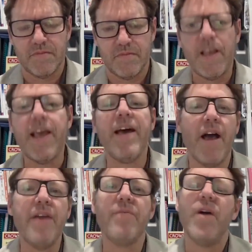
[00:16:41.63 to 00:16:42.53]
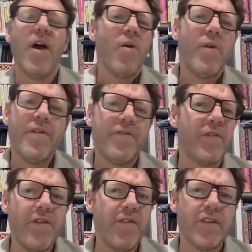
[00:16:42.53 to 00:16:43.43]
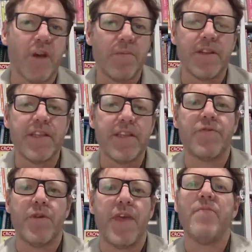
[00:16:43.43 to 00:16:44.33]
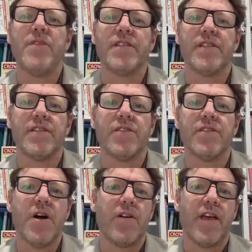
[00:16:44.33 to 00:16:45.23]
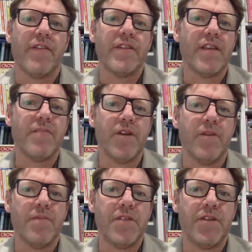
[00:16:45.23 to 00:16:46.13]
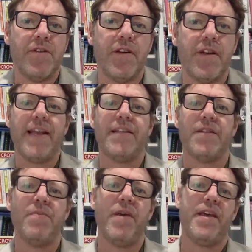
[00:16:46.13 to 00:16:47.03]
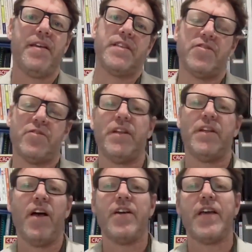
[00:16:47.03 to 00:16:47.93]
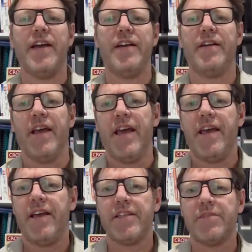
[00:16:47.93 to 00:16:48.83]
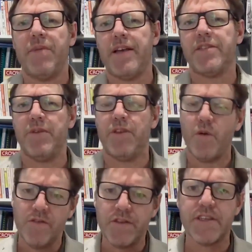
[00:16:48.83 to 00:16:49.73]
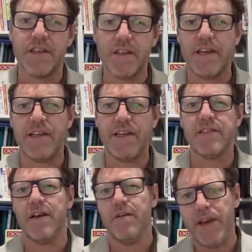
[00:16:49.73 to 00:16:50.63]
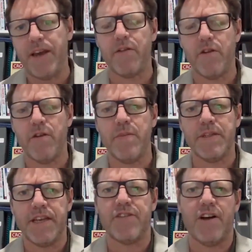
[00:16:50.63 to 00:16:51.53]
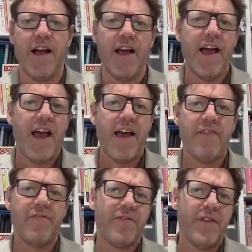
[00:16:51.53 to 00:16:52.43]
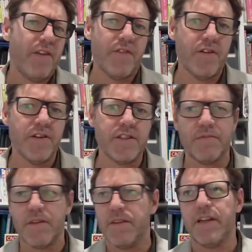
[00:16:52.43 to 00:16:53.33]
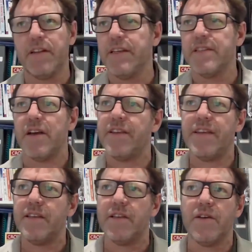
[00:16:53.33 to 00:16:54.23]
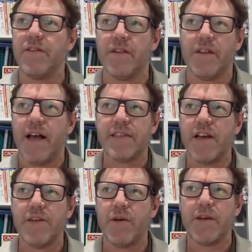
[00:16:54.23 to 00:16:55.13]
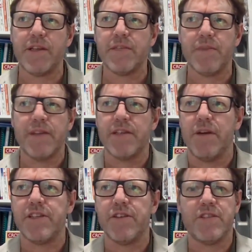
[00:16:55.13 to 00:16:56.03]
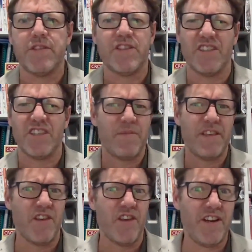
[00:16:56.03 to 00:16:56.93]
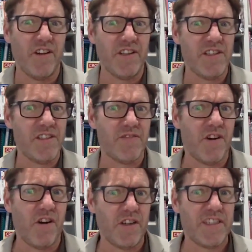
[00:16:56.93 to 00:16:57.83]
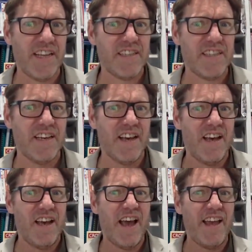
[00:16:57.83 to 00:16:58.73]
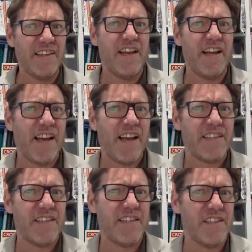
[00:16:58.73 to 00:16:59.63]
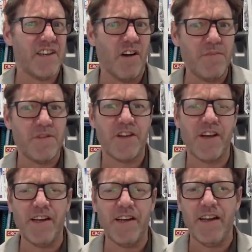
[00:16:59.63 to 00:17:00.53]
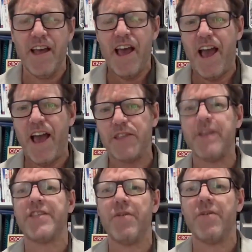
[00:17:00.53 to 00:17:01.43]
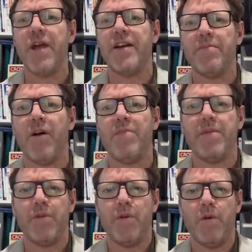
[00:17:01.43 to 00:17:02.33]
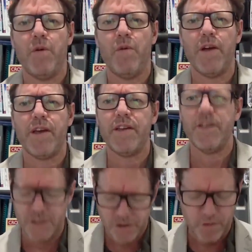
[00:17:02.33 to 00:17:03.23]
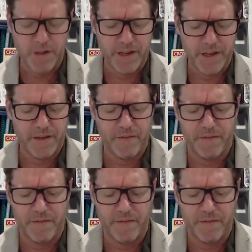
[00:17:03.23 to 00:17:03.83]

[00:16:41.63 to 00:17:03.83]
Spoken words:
Yeah, and we've adopted this with our business as well, Kevin. Sometimes you need to be centrally located in a space with all the facilities, a meeting room, etc. And for as little as I think the last co-working space I went to was costing me $30 for a hot desk, internet access and a coffee machine, and to be surrounded by people who are working. Because normally,